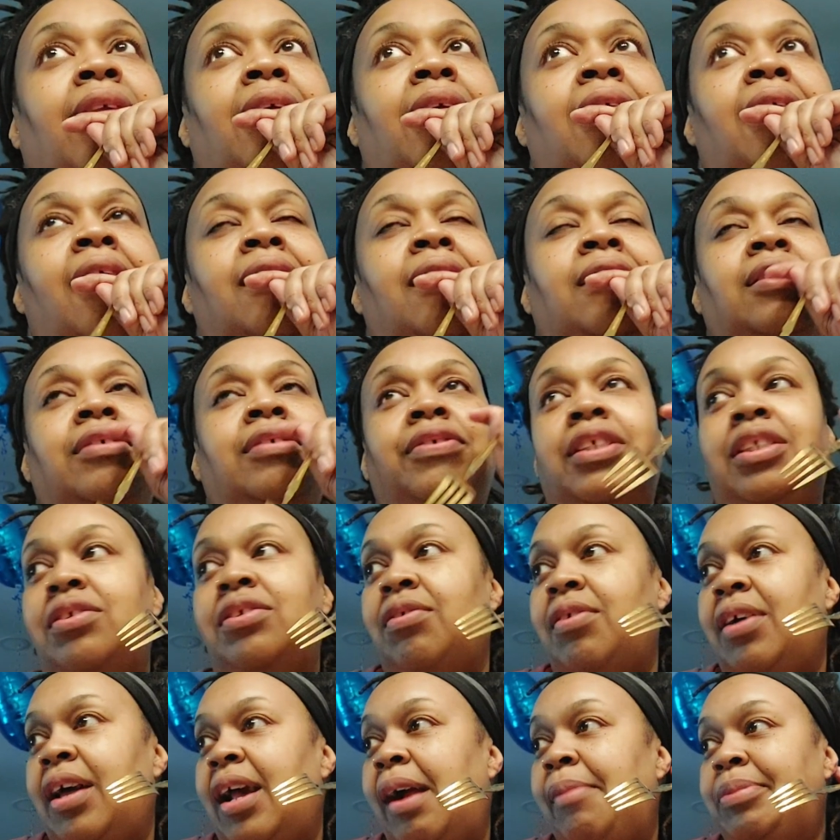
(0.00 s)
I don't know if that's
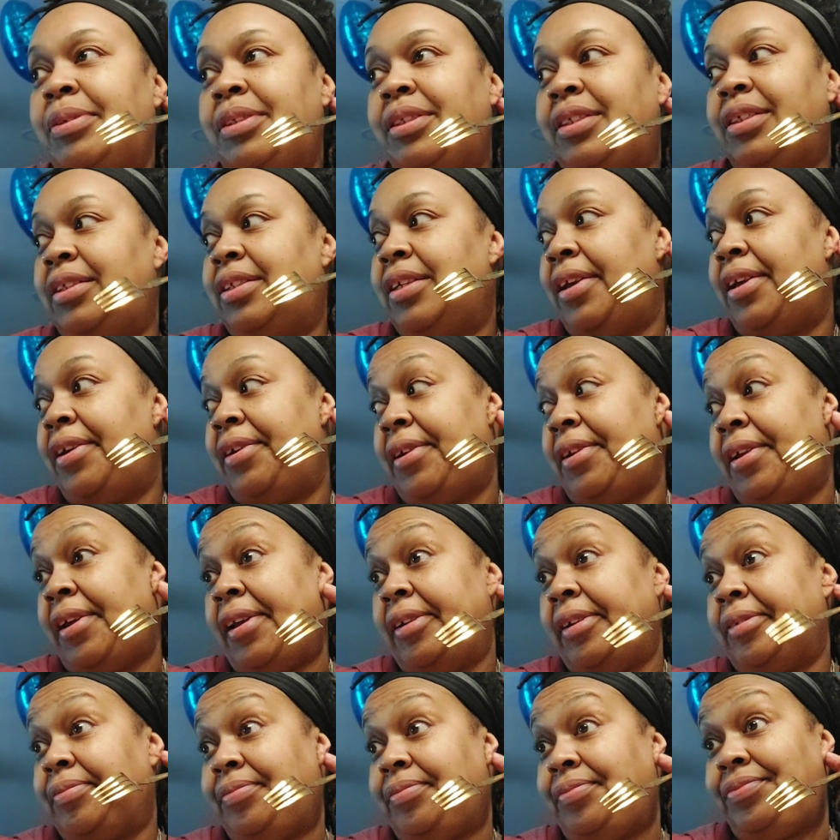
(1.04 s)
gonna happen today or not.
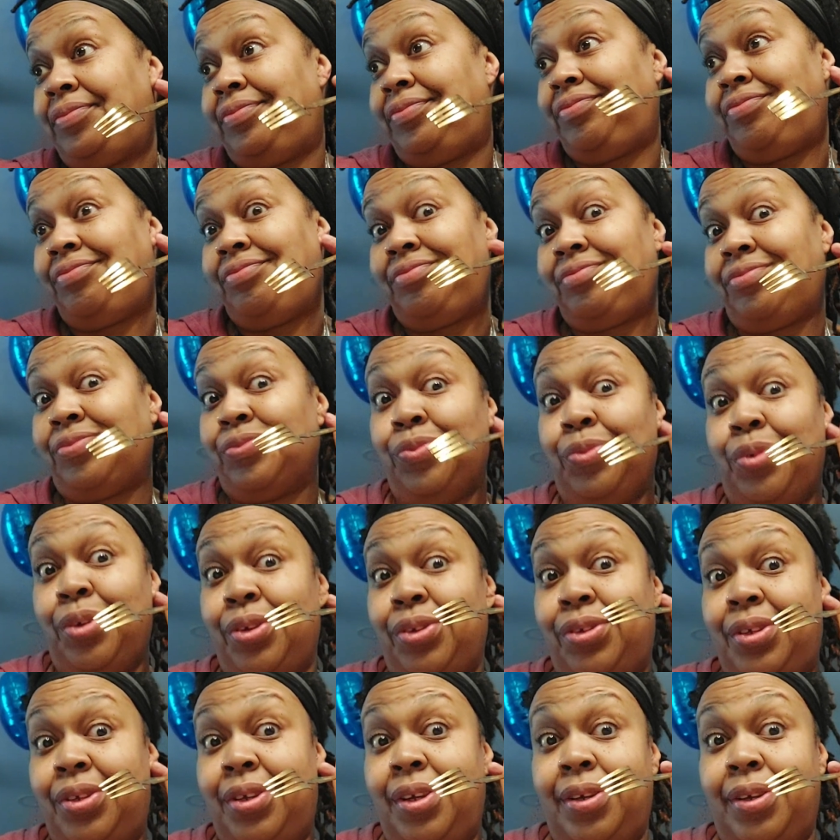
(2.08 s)
We'll
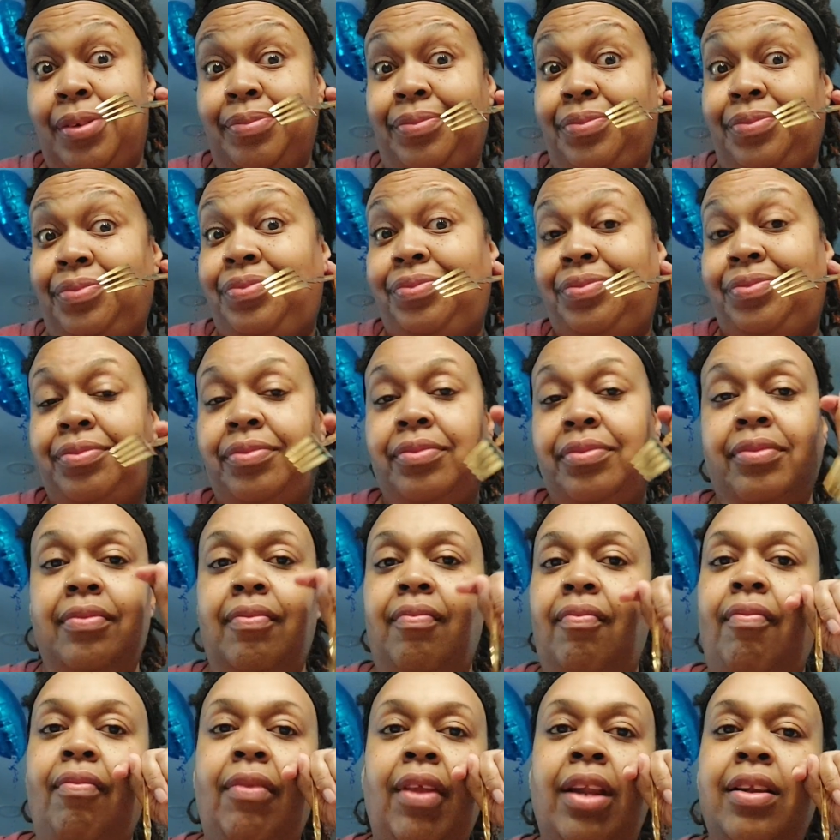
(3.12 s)
see.
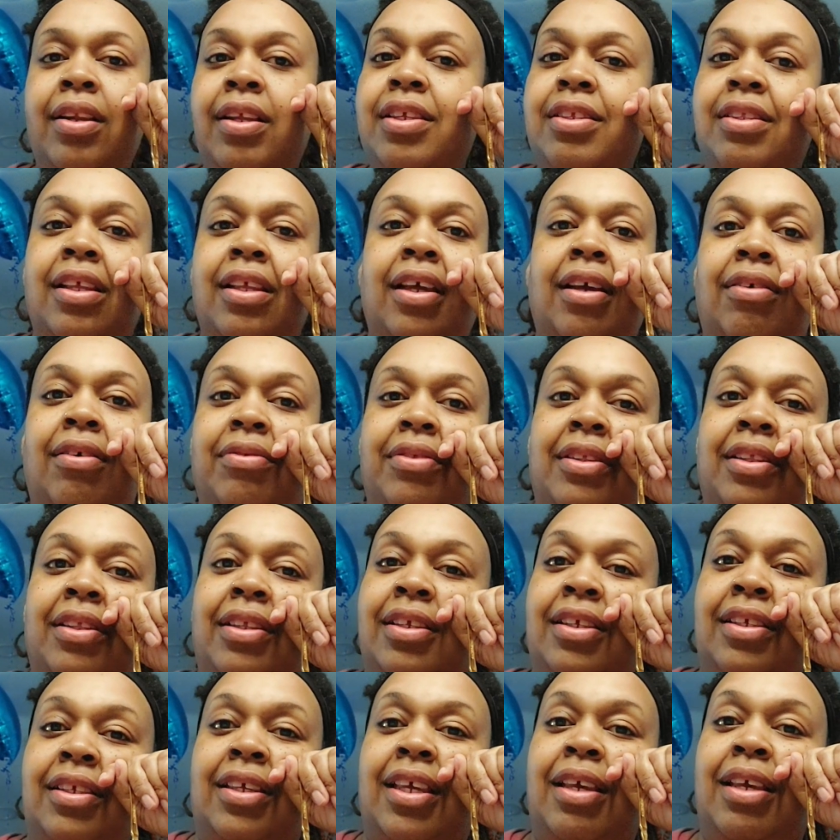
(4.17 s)
This thing will
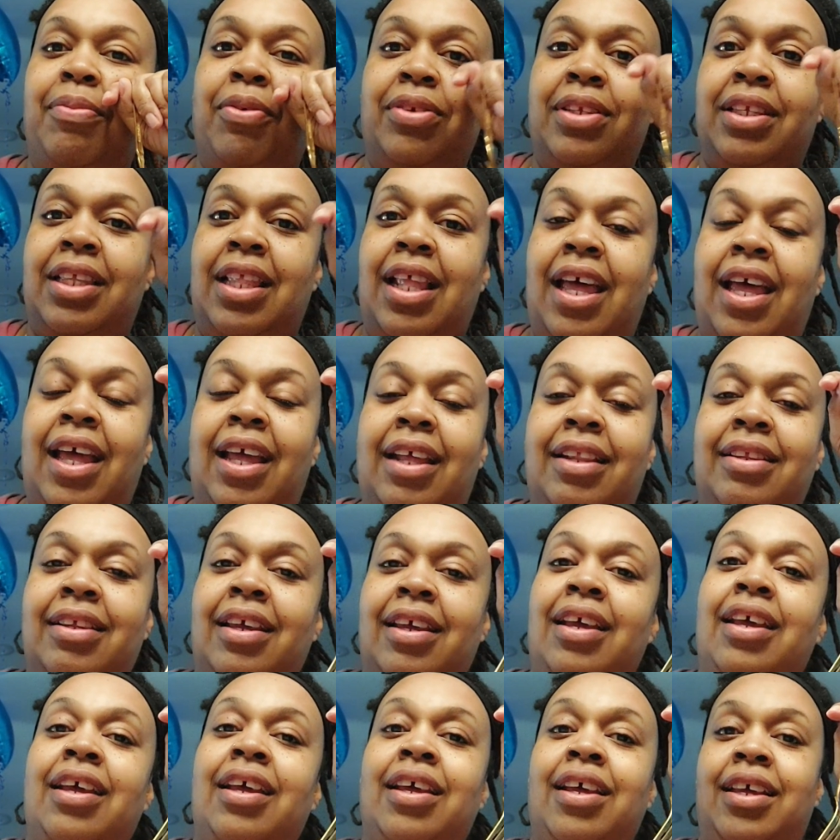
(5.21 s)
just keep on sliding.
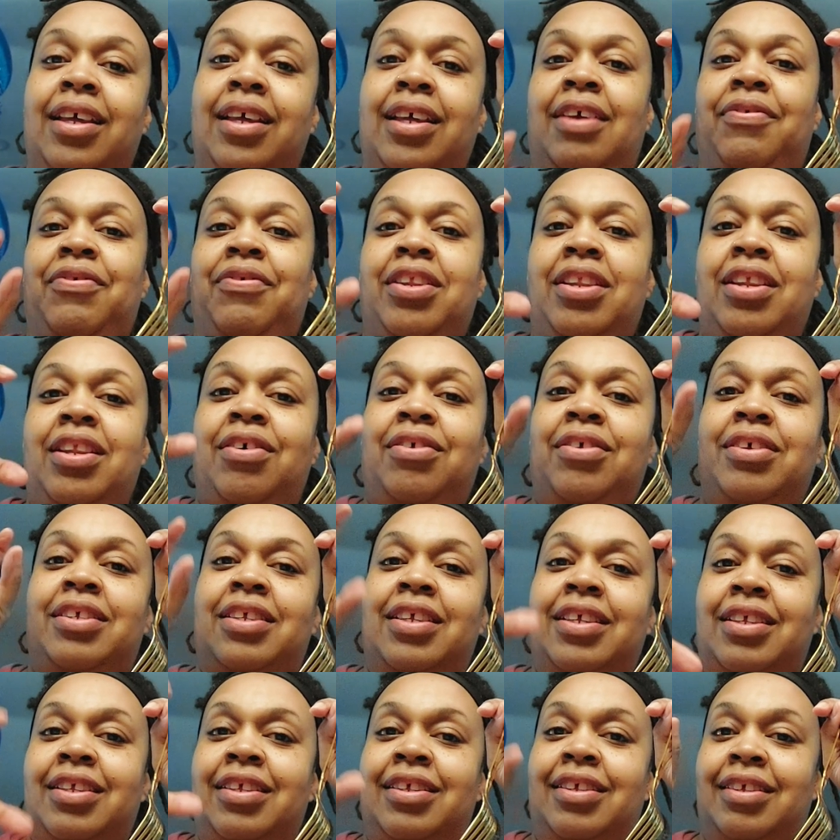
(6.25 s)
If you notice
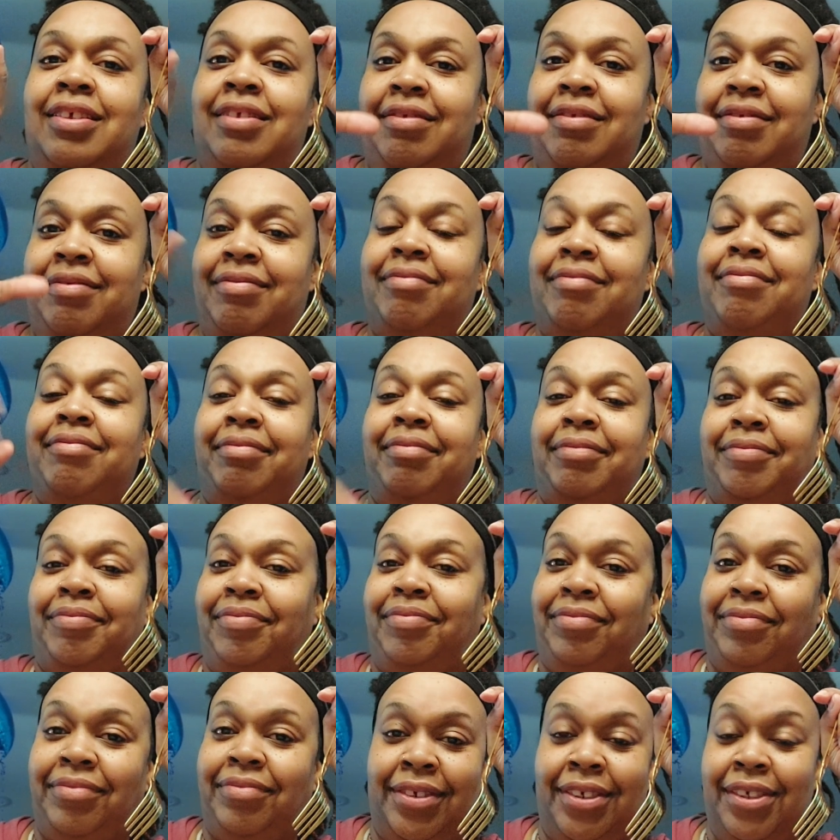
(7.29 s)
it,
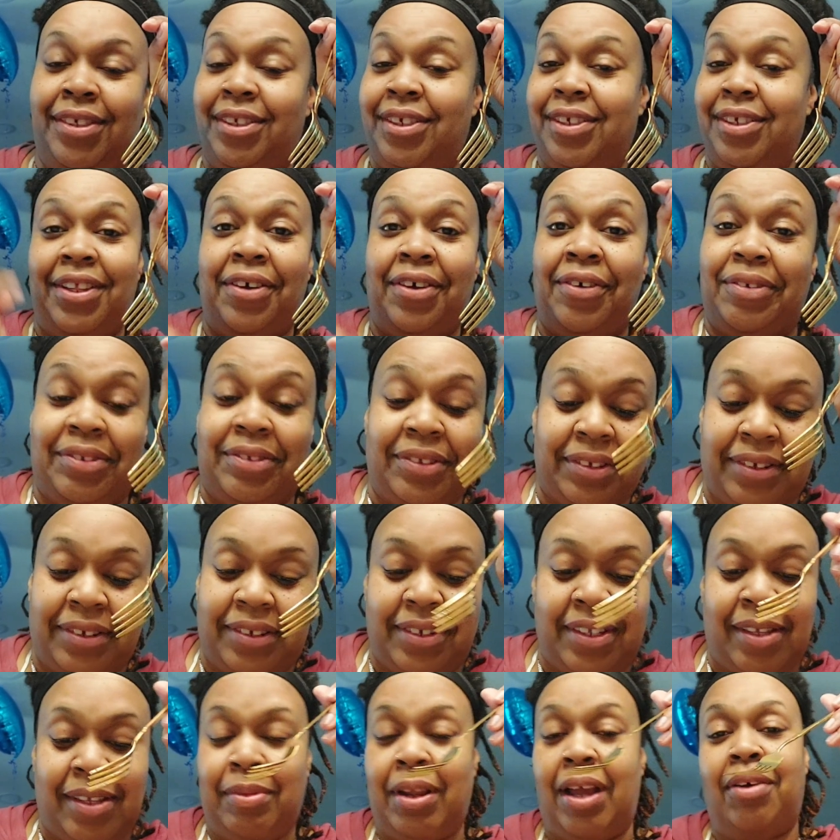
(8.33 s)
you just notice it,
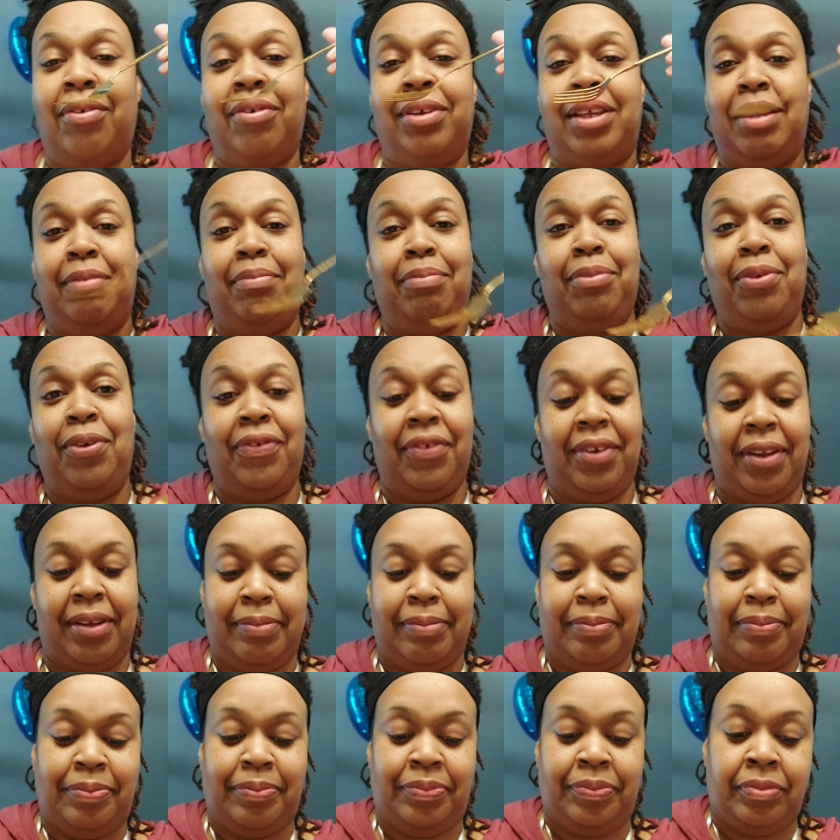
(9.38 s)
because I'm not going to keep moving it.
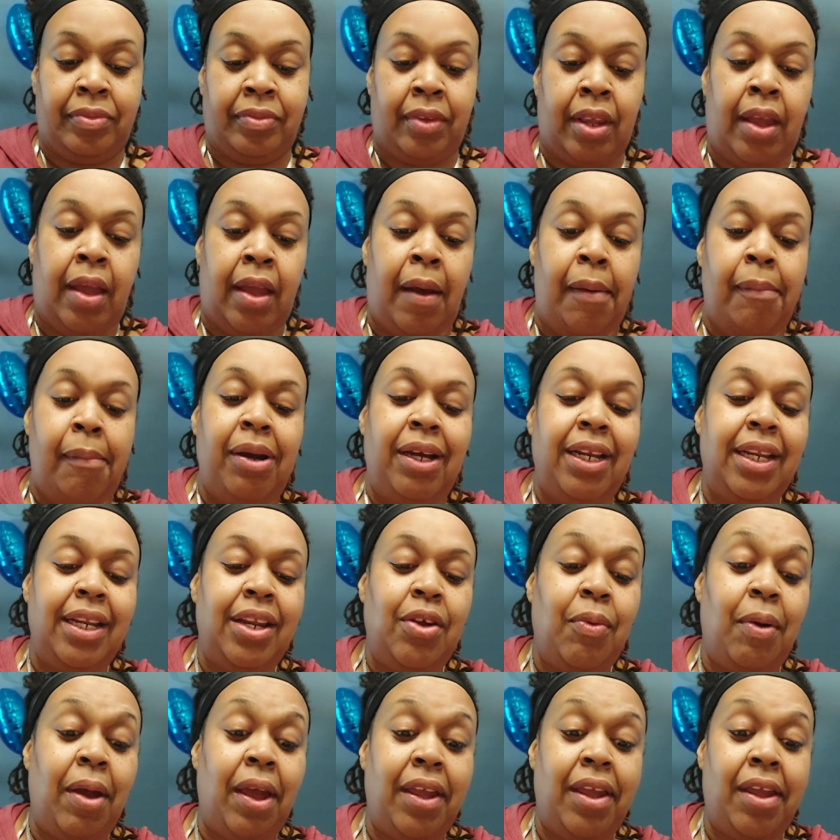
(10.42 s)
But
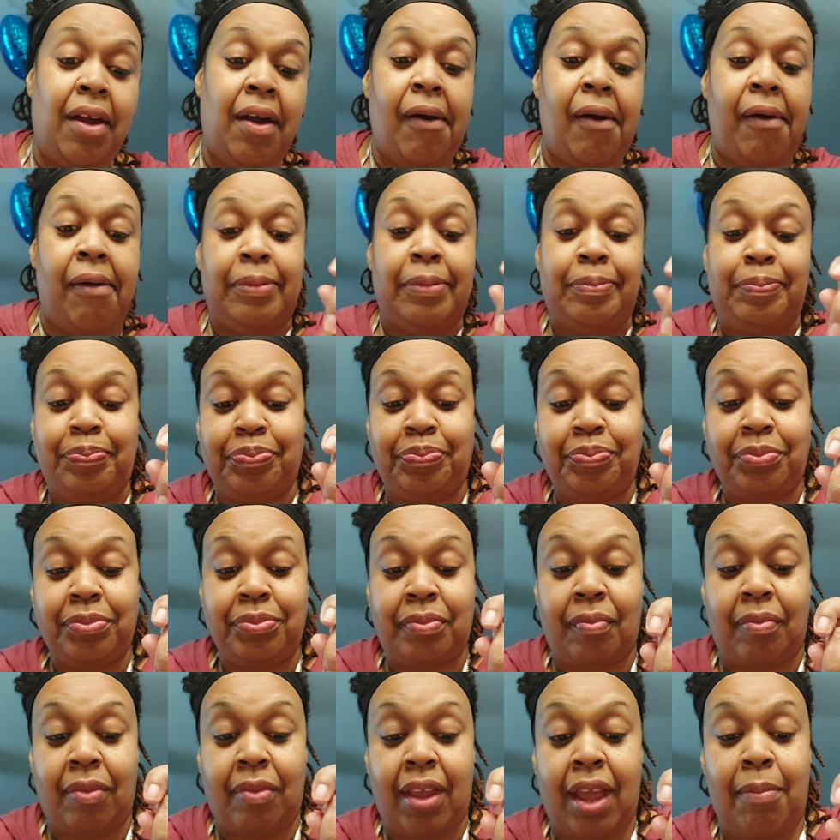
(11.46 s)
anyway, y'all,
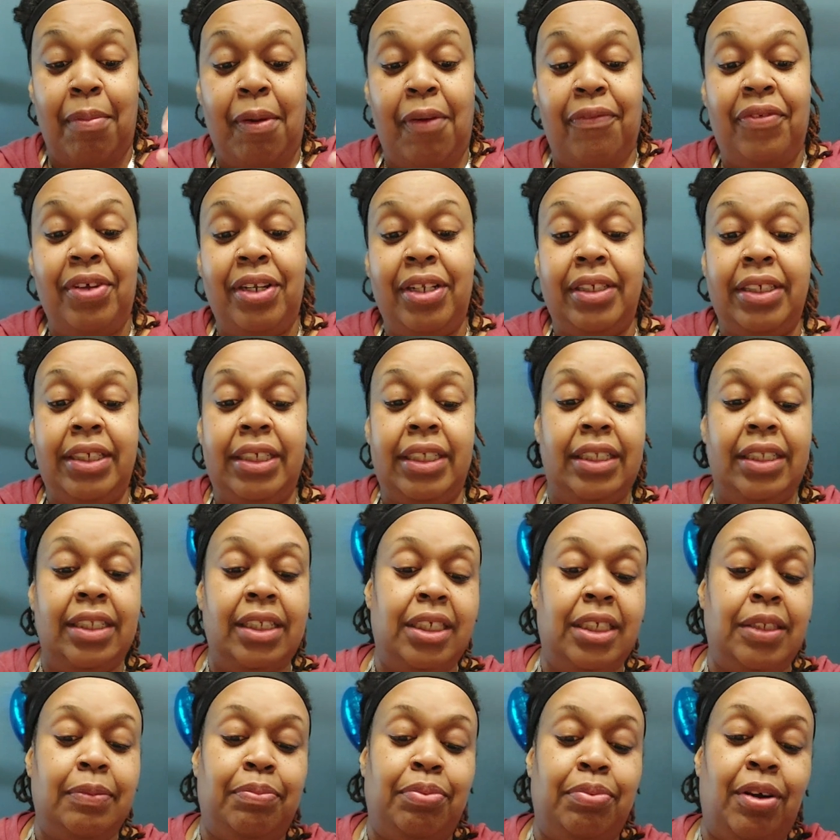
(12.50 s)
I'm going to finish eating
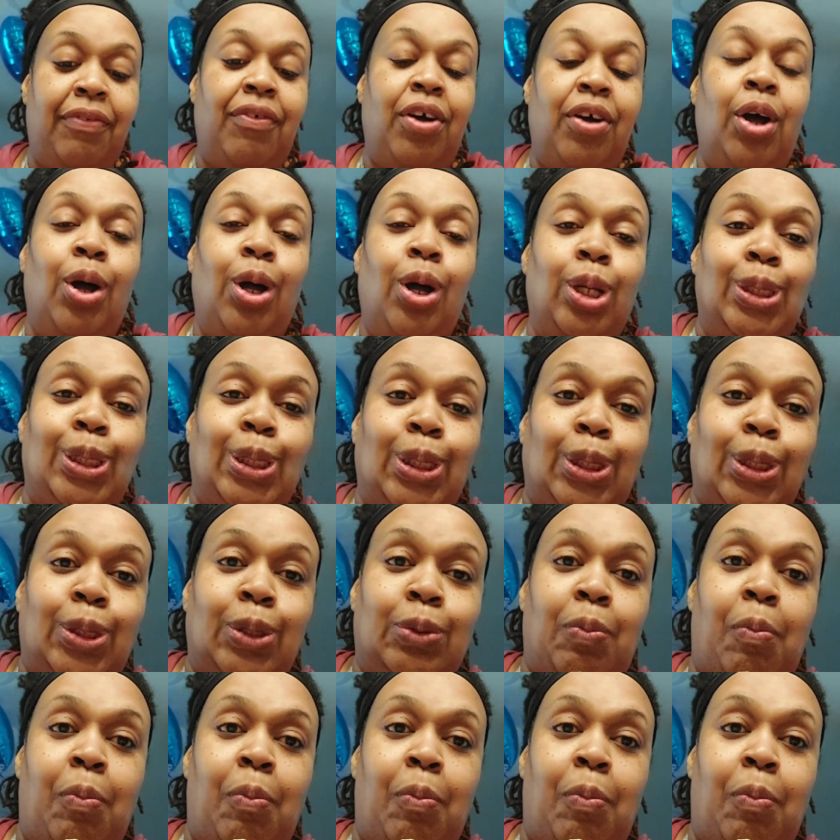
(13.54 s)
this breakfast.